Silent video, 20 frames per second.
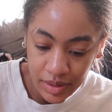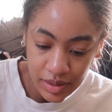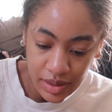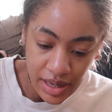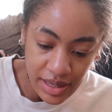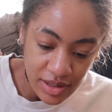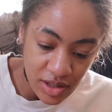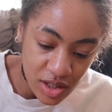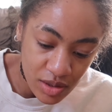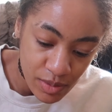
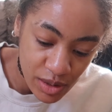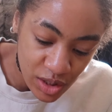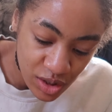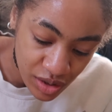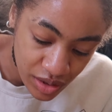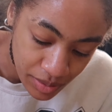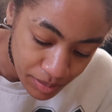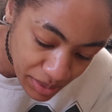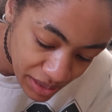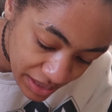Not so much
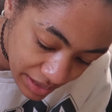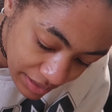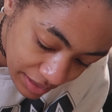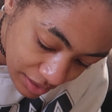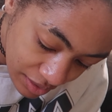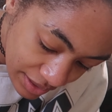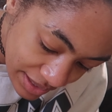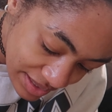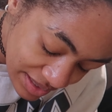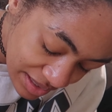on the meat.
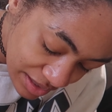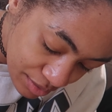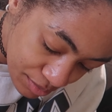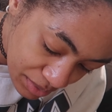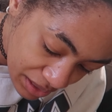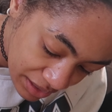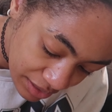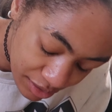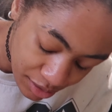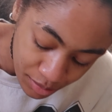Oh, I see the
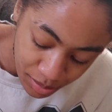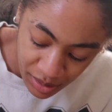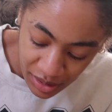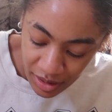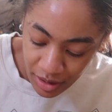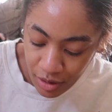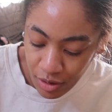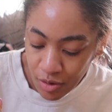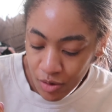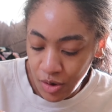meat a little bit
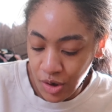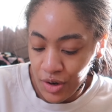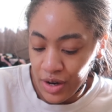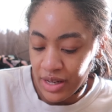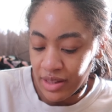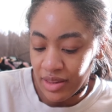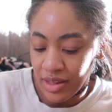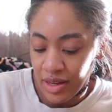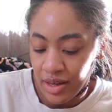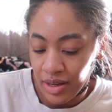in the corner,
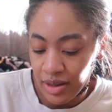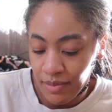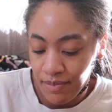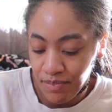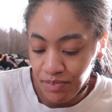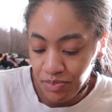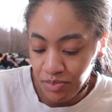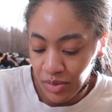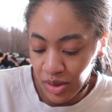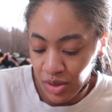I think.
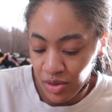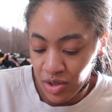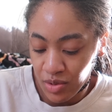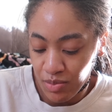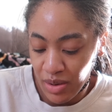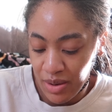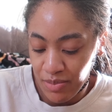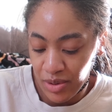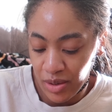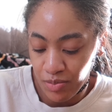But those
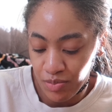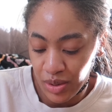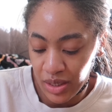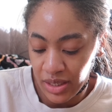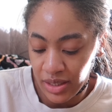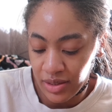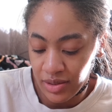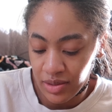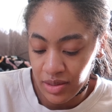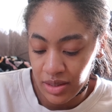might be
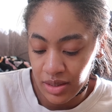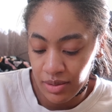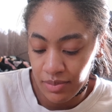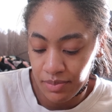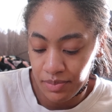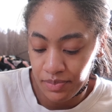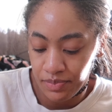beans.